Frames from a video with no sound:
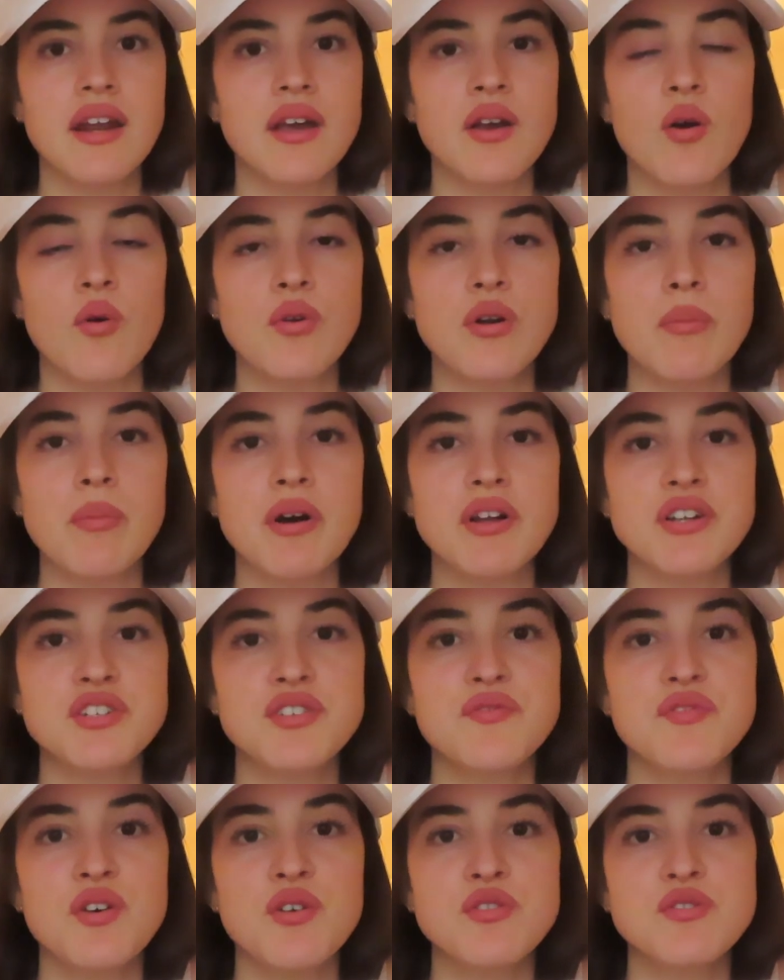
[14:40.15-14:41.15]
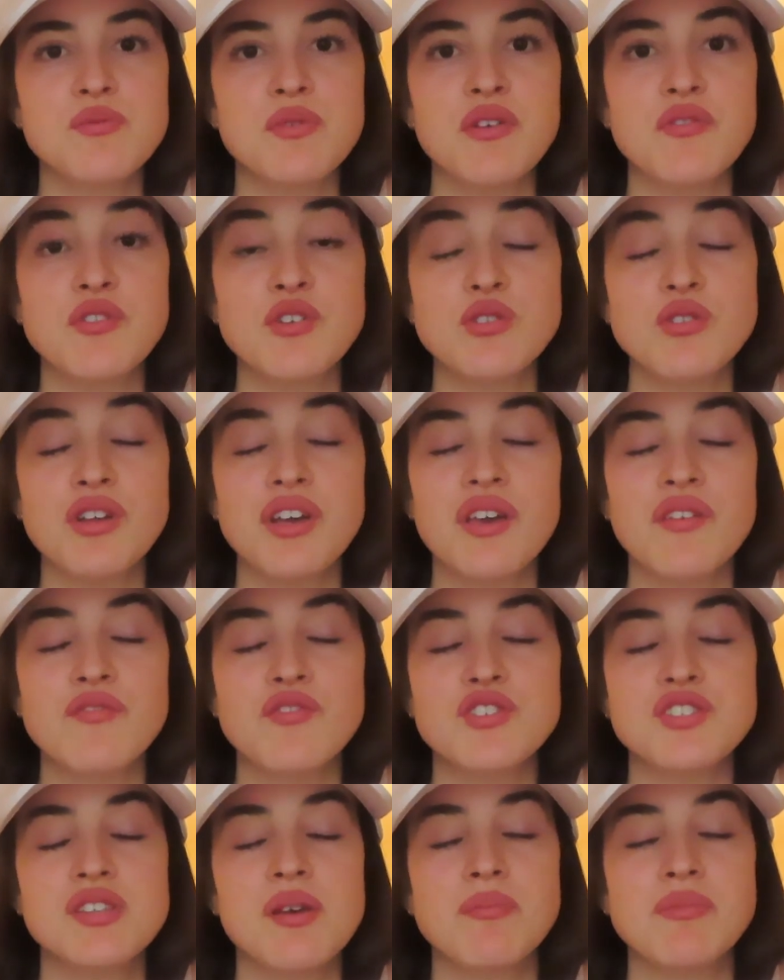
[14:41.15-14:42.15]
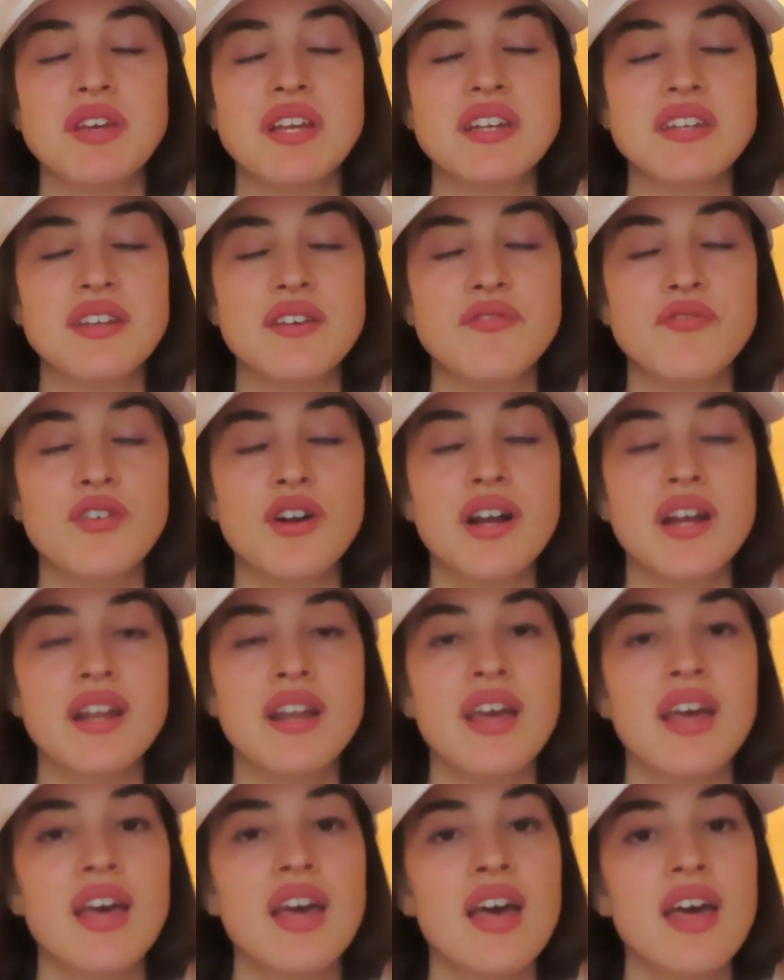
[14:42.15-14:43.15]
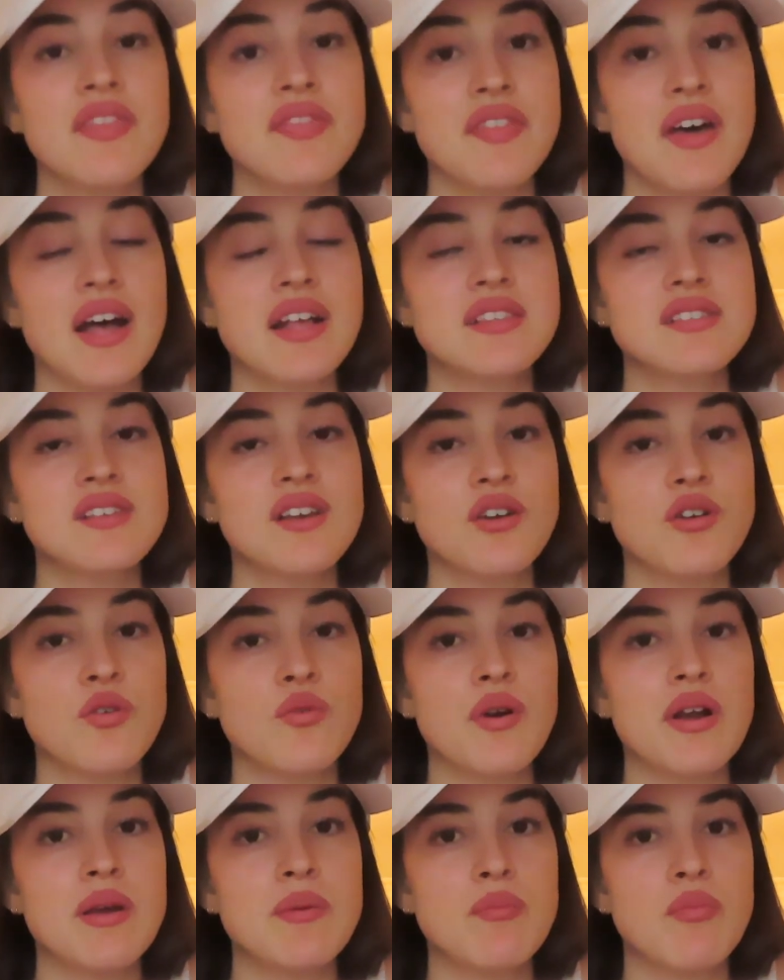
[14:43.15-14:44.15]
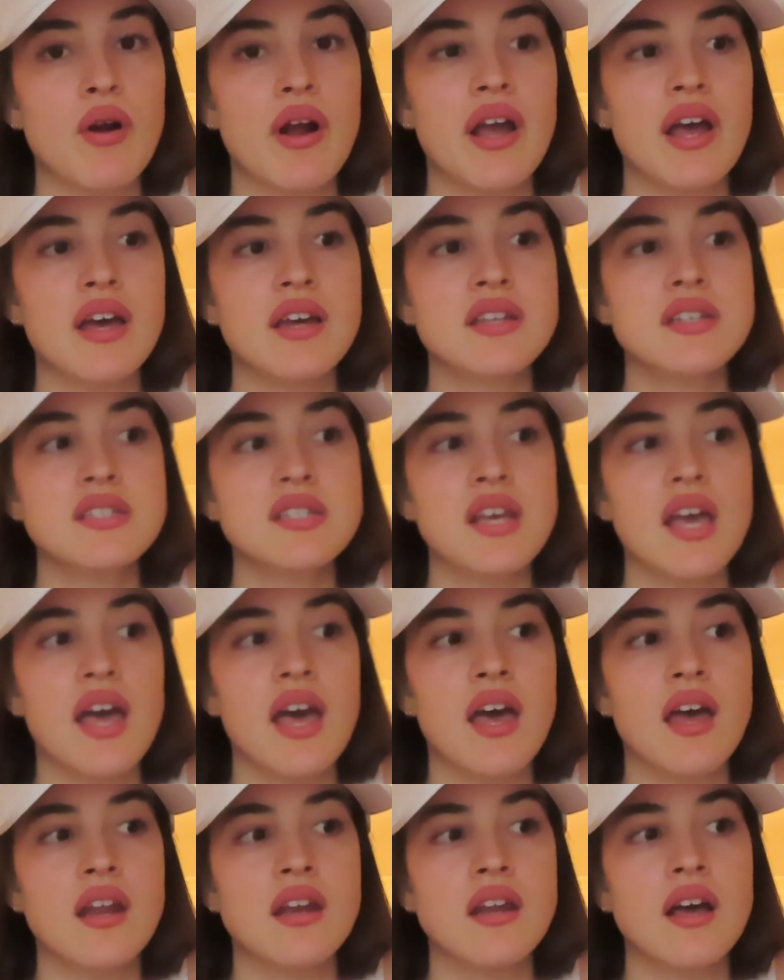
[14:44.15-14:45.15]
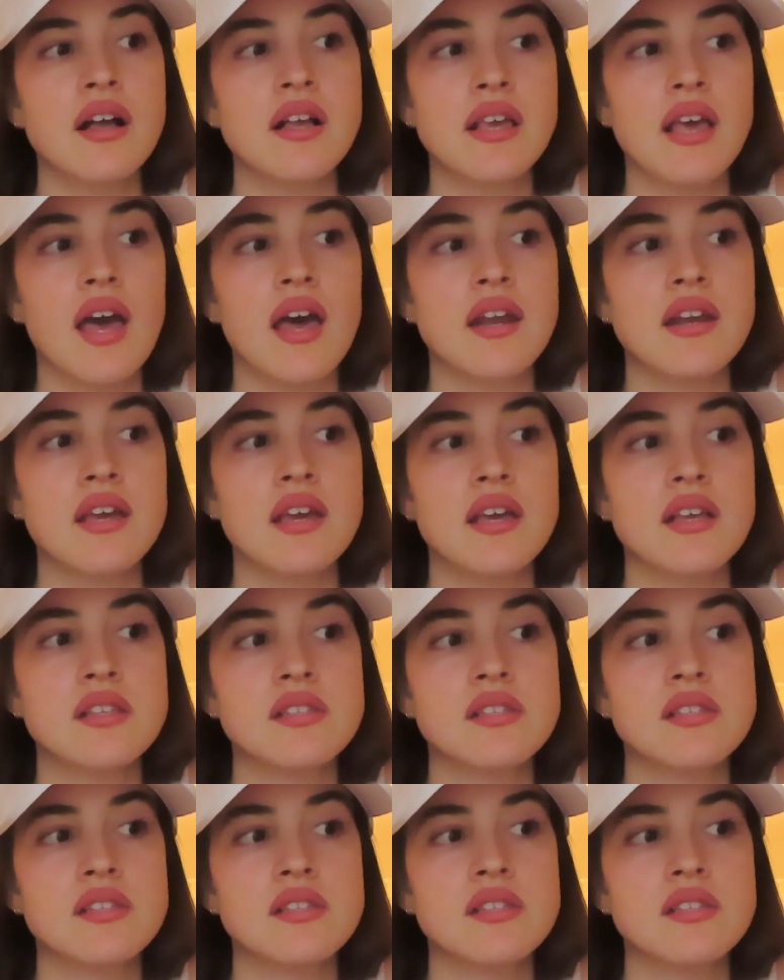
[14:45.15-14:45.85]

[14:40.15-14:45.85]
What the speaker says: I own a bunch of those, but if you're looking for something different, that's a great brand. And again,